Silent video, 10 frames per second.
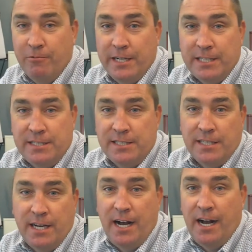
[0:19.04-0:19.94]

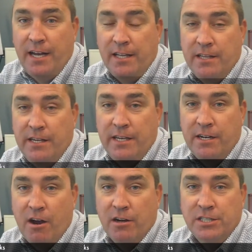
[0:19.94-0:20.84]
Wicks. I lead
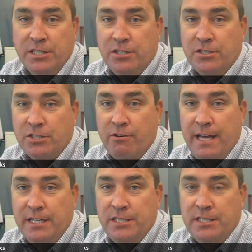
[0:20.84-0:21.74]
our digital
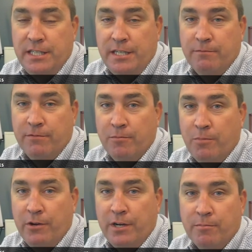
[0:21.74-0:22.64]
strategy team for
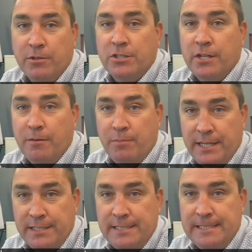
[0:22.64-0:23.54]
Boeing commercial
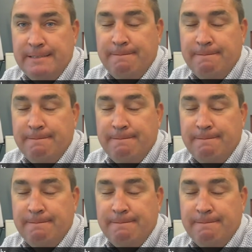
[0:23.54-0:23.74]
airplanes.